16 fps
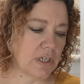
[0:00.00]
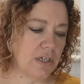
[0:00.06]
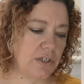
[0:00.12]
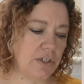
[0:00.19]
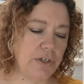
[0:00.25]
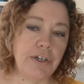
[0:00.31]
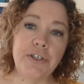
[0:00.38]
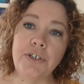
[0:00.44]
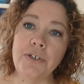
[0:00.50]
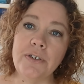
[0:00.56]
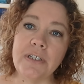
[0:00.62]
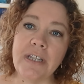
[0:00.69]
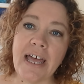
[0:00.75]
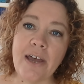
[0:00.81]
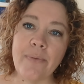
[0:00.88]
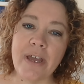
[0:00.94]
You can use
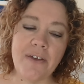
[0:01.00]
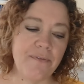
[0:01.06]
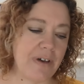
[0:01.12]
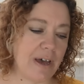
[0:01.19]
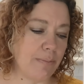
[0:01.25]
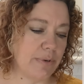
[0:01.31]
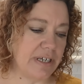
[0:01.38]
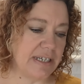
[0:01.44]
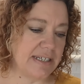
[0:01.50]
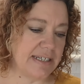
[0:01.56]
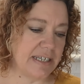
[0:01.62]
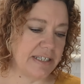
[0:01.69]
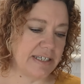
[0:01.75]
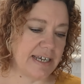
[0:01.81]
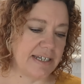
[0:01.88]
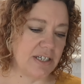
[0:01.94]
lightweight fabrics
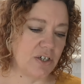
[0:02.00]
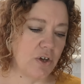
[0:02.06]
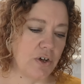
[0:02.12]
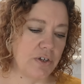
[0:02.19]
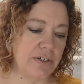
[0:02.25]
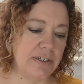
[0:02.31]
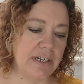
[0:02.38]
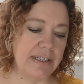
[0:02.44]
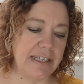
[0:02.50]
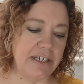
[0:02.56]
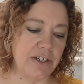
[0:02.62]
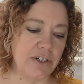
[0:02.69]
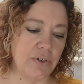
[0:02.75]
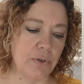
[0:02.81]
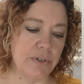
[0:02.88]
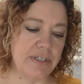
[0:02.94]
such as cotton,
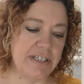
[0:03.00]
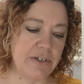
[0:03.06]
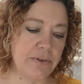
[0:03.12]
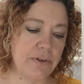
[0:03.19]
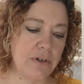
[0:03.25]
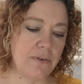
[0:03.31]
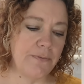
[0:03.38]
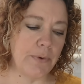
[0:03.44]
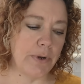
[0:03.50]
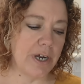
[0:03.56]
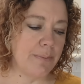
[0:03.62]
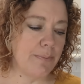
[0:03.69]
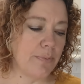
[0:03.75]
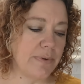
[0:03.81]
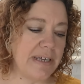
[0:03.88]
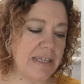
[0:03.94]
linen, or silk for a
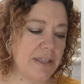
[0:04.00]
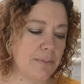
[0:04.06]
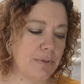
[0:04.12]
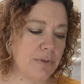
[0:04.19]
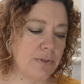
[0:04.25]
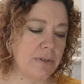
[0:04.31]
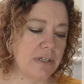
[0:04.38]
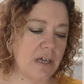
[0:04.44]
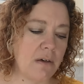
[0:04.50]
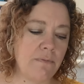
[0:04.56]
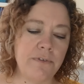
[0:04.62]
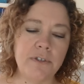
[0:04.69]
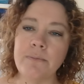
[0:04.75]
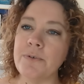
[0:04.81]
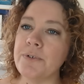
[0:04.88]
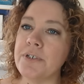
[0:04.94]
breathable,
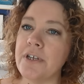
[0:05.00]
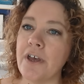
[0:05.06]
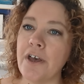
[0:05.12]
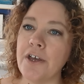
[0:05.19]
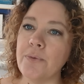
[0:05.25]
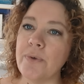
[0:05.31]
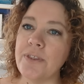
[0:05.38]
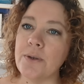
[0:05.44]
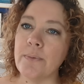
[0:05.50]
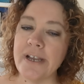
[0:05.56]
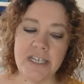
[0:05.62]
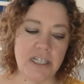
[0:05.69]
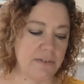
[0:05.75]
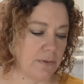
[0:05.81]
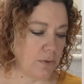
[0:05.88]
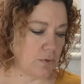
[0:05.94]
comfortable skirt with
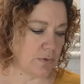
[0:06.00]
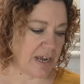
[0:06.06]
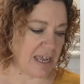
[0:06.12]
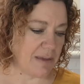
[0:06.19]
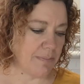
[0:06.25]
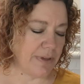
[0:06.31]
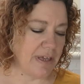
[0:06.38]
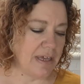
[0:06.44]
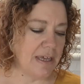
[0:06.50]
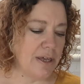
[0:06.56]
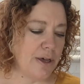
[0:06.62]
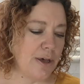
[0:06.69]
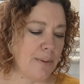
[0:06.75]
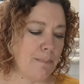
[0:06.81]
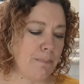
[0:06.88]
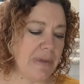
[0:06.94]
graceful drape.
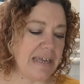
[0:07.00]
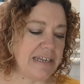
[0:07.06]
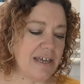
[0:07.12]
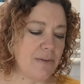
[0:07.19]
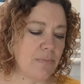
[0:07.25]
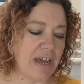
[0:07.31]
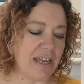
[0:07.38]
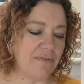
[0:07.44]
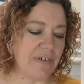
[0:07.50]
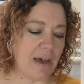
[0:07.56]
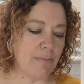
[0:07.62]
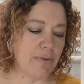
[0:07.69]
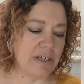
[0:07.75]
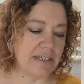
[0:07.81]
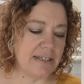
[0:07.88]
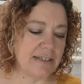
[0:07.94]
Medium weight
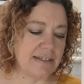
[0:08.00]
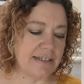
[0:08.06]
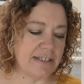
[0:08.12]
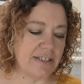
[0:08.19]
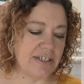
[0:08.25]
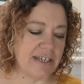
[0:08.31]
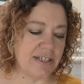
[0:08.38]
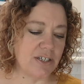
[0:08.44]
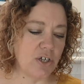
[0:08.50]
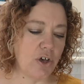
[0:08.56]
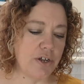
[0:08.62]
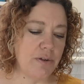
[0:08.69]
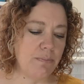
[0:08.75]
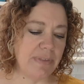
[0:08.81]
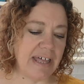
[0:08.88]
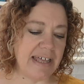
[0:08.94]
fabrics such as
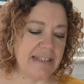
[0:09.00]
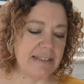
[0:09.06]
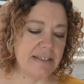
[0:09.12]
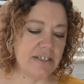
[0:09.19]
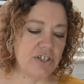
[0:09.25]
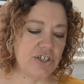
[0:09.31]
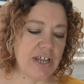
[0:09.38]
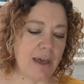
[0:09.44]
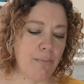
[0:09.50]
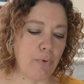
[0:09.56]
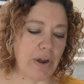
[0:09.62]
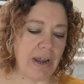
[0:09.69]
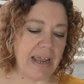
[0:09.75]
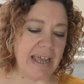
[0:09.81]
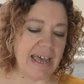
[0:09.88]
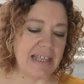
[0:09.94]
cotton blends,
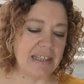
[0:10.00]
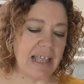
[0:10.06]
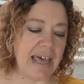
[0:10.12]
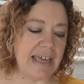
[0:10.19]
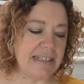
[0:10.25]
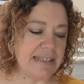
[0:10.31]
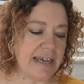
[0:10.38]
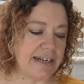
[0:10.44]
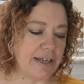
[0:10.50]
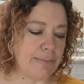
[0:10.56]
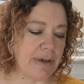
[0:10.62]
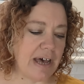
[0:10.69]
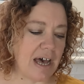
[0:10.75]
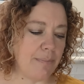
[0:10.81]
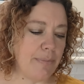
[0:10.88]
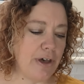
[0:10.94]
chambray, and light denim
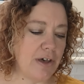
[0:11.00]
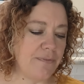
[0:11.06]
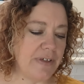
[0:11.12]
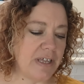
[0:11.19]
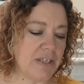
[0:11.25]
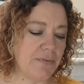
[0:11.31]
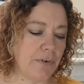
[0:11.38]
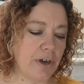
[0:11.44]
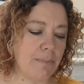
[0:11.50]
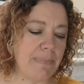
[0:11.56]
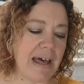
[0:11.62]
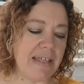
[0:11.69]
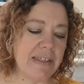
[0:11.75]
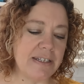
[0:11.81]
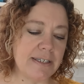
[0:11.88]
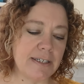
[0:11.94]
are perfect for a
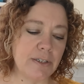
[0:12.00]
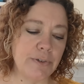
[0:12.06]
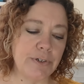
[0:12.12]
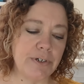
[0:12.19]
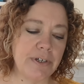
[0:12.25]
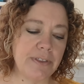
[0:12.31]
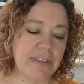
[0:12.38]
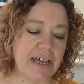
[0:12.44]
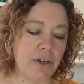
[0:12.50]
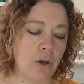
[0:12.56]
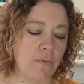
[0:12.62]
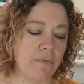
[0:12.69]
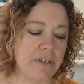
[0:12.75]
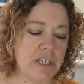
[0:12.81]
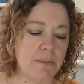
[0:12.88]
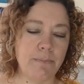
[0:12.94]
balanced look that
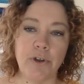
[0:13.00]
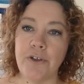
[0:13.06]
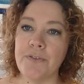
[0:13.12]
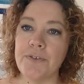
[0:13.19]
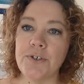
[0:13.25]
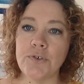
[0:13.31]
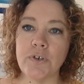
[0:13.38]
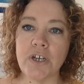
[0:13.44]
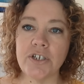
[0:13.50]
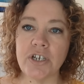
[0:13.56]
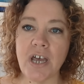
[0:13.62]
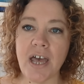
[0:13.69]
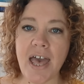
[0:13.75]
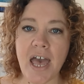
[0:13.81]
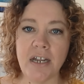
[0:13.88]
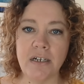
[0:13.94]
offers both
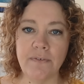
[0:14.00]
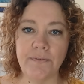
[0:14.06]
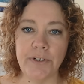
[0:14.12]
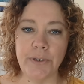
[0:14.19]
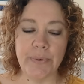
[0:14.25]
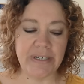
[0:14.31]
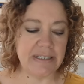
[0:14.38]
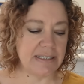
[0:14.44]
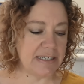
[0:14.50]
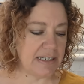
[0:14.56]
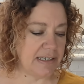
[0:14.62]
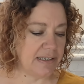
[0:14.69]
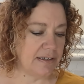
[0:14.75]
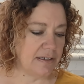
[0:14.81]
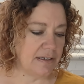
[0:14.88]
structure and fluidity.